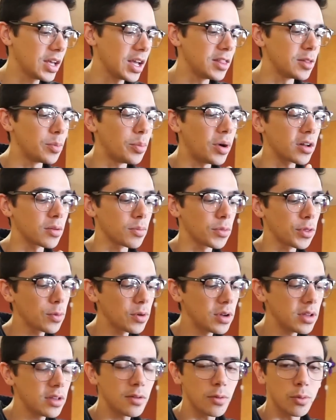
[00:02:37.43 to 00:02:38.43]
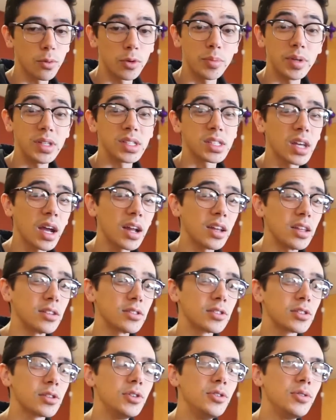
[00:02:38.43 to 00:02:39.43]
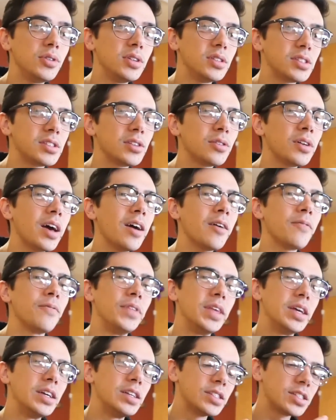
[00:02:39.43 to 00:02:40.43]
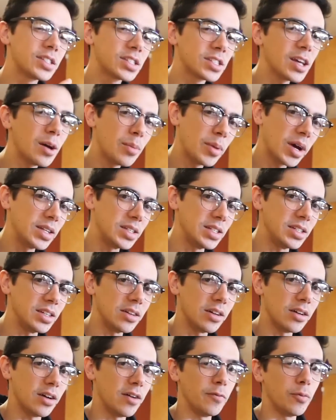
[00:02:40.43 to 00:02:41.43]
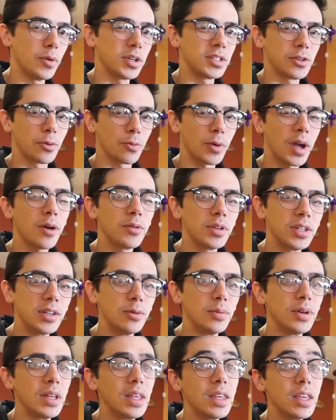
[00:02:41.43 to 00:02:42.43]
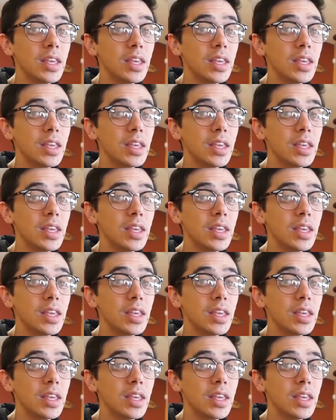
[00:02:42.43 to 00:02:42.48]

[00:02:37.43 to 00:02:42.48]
and the bottom three would be sightings, so you could still have some idea of what's around you,